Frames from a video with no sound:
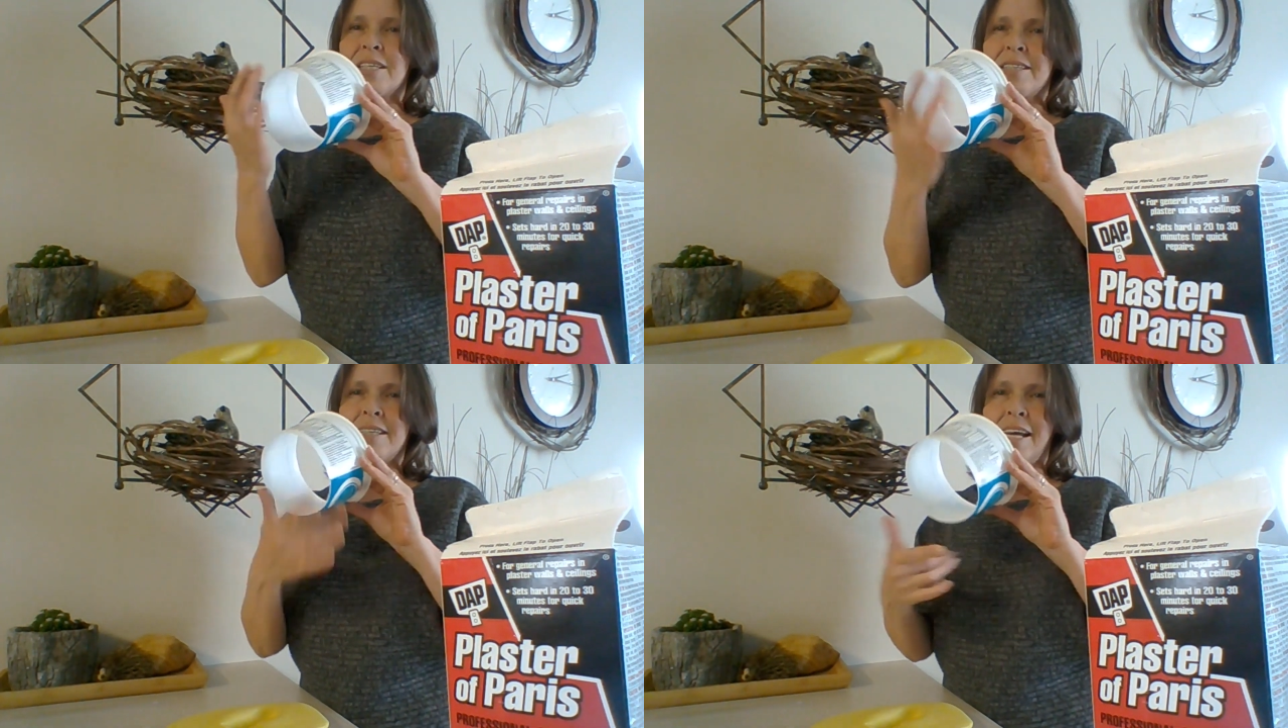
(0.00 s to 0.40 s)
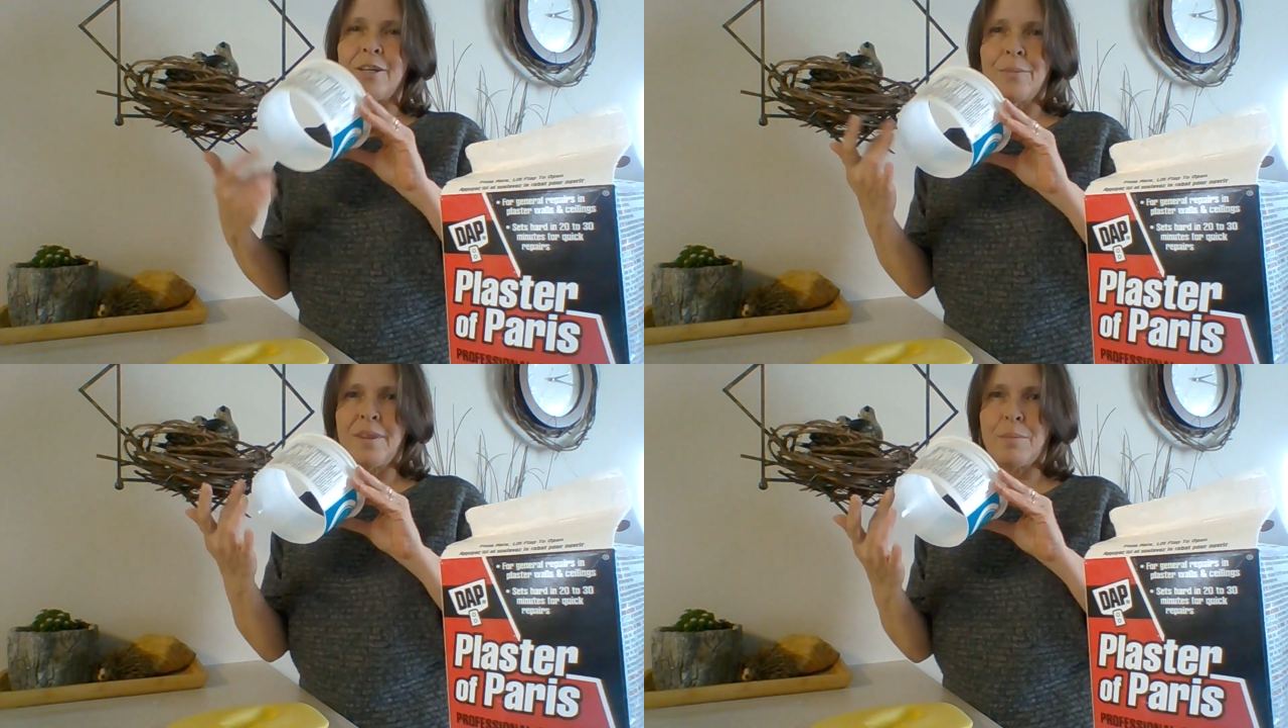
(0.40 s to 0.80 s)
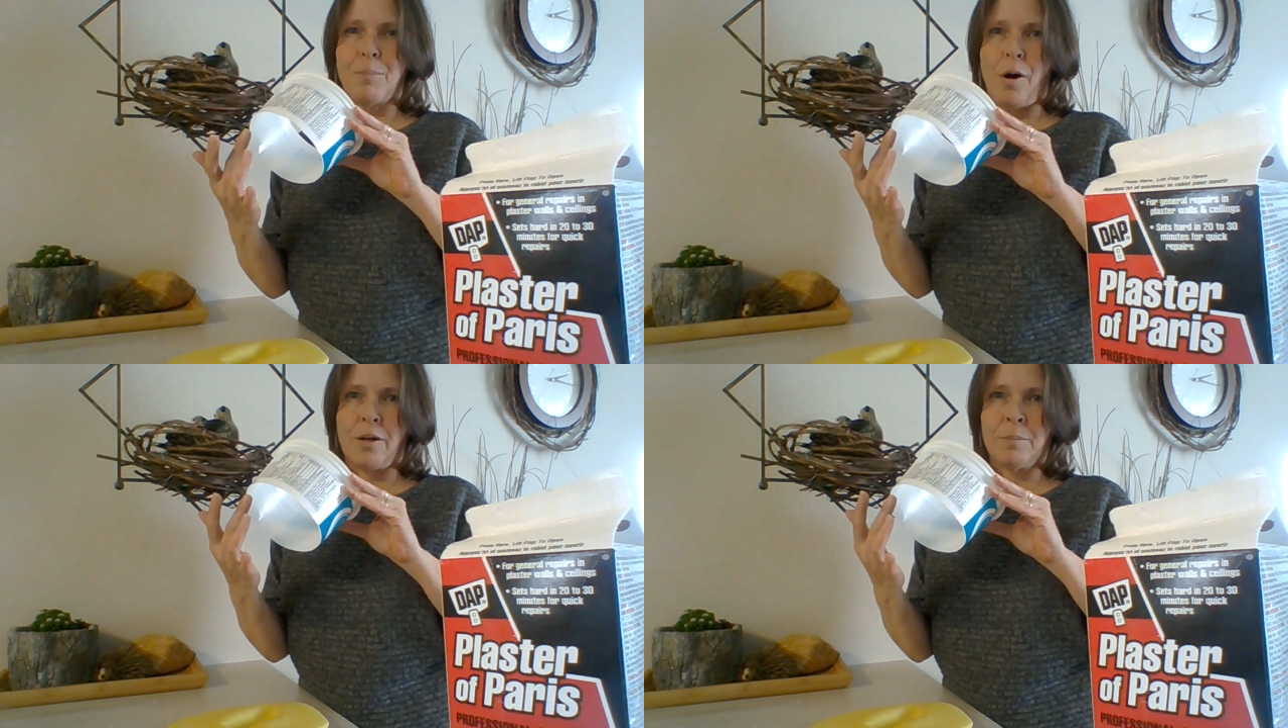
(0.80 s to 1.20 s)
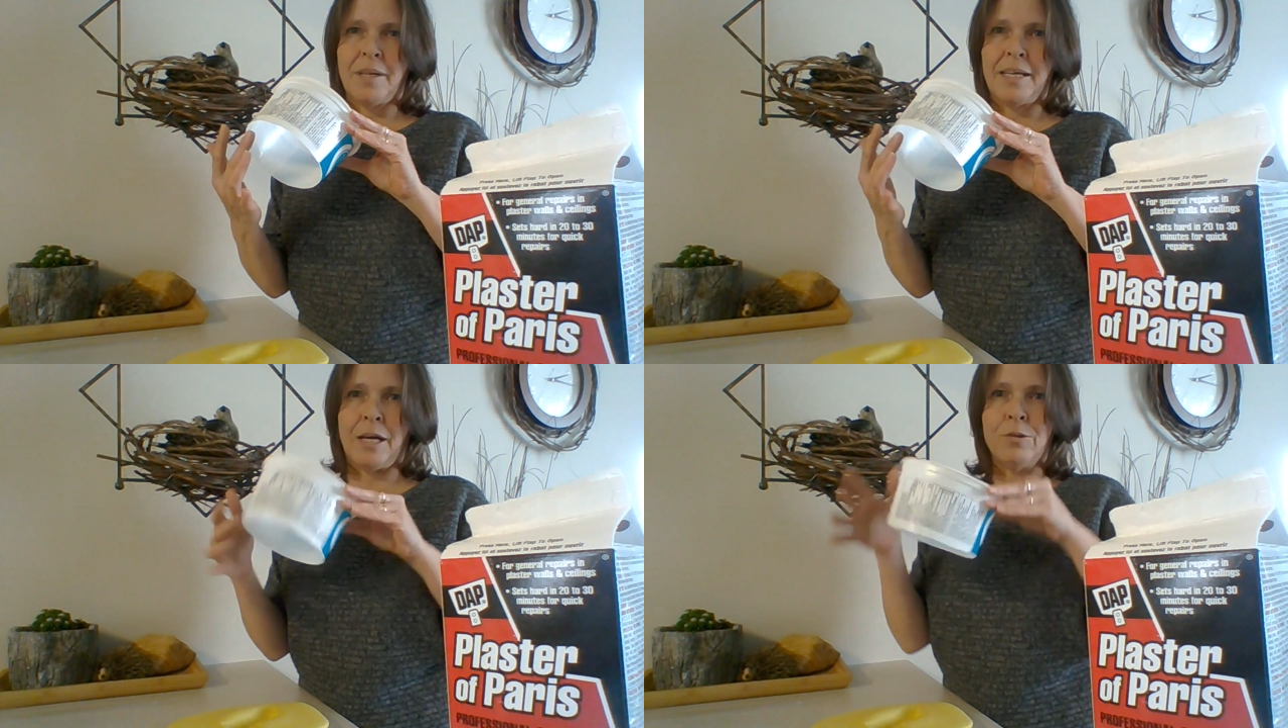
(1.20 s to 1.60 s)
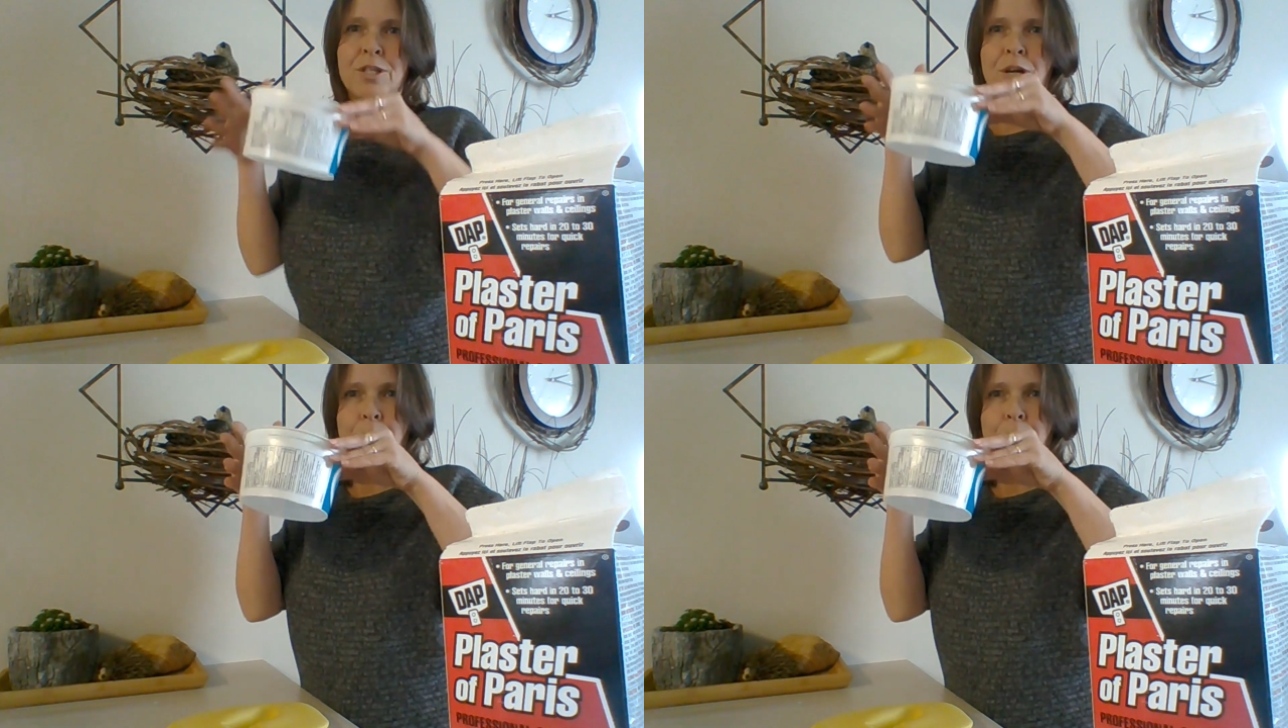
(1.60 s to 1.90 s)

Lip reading: container with the bottom cut out,